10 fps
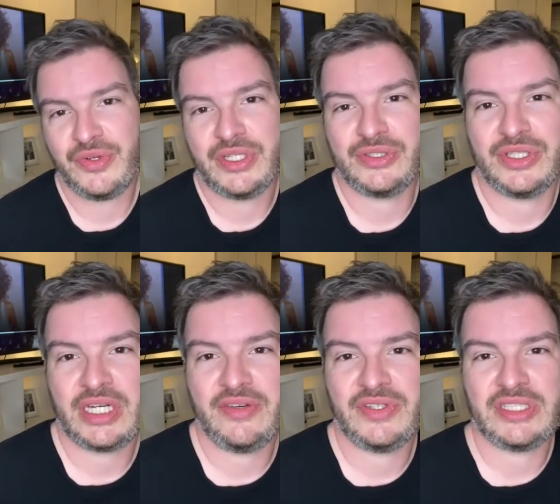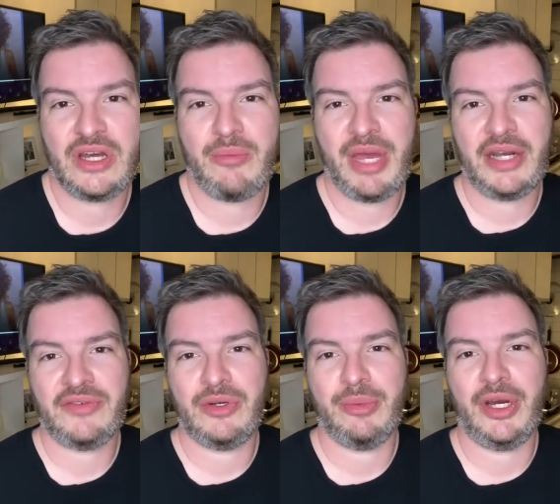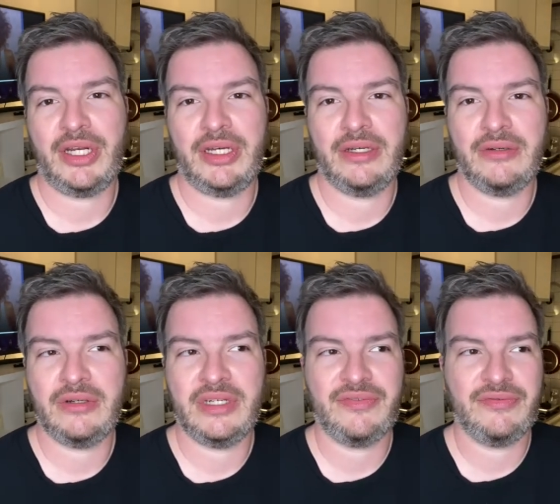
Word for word: to drink if it's not bad for their body or if